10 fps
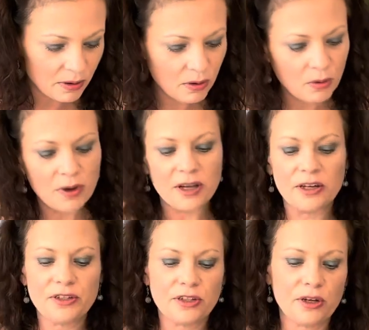all we're going
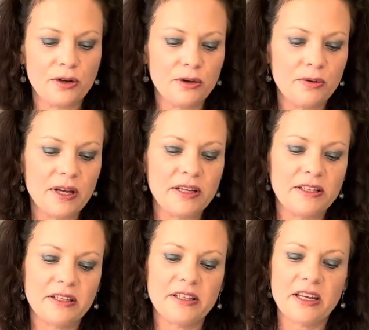to do is
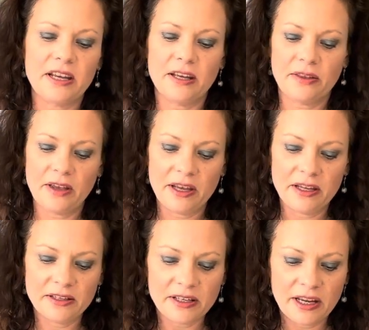sink
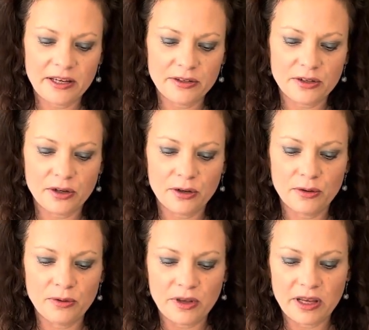these
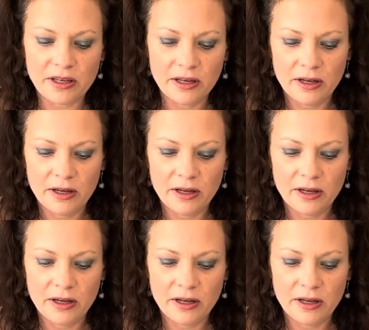into the